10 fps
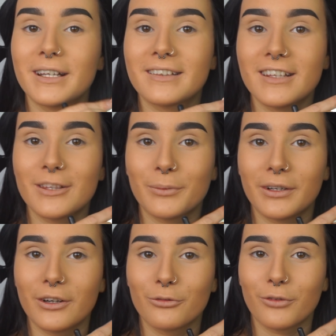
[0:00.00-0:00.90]
it's this
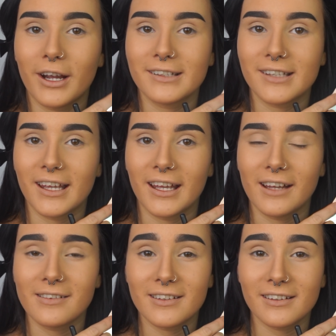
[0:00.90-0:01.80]
one right
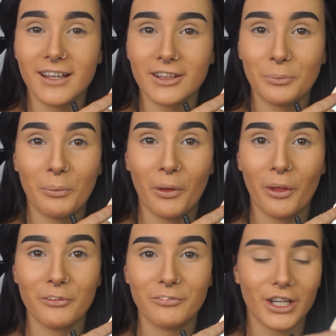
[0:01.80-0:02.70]
here. This is like the
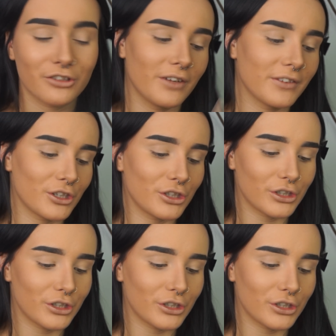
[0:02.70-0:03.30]
perfect transition